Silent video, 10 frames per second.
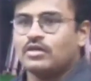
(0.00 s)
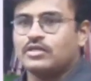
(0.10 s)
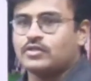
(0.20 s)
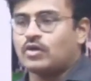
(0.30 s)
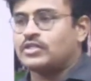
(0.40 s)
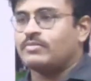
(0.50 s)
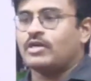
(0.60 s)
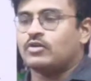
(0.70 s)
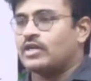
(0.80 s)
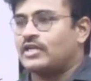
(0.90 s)
Is it not
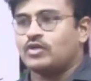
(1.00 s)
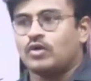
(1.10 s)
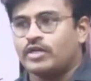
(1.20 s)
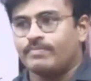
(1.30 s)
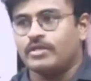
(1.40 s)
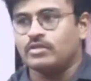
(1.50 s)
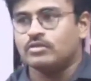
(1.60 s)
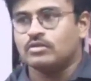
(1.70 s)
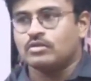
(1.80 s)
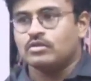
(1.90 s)
similar to the Khajuraho temple?
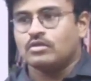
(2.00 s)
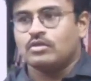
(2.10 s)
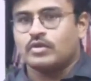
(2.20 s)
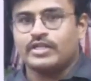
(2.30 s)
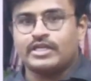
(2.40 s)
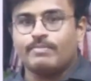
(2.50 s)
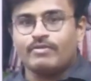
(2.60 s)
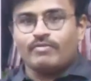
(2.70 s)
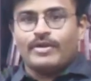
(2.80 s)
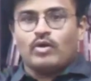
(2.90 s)
Okay, the temple
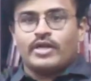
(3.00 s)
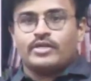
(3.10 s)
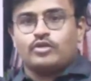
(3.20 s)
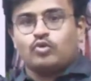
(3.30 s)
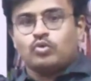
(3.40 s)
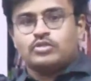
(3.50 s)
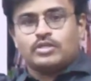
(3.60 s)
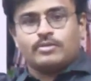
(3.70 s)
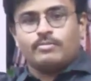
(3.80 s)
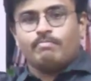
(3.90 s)
will be on a huge
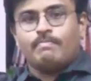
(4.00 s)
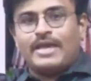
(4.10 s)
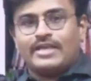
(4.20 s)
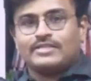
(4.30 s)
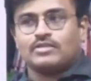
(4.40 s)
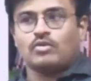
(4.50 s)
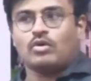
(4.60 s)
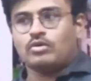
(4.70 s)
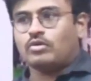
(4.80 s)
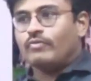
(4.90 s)
base
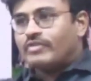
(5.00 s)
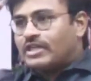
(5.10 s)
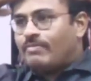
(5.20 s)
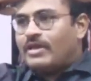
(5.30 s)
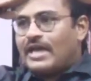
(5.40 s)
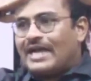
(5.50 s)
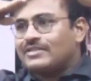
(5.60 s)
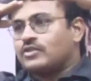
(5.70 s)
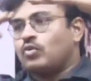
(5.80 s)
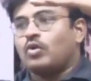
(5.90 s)
which can be
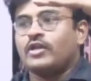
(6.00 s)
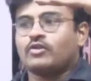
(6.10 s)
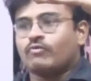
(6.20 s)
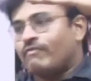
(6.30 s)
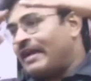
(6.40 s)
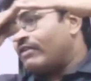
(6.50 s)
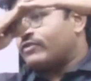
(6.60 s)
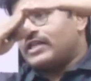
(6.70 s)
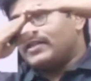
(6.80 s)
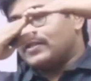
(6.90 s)
accessed only through flight of
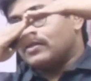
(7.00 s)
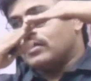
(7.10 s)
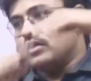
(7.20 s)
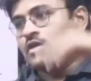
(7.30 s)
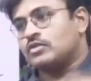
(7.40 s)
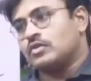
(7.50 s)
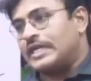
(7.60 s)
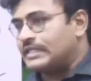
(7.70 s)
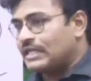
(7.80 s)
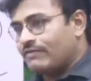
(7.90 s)
steps. So
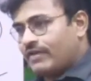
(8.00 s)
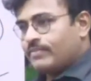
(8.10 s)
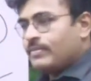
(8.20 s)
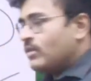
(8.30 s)
that is that.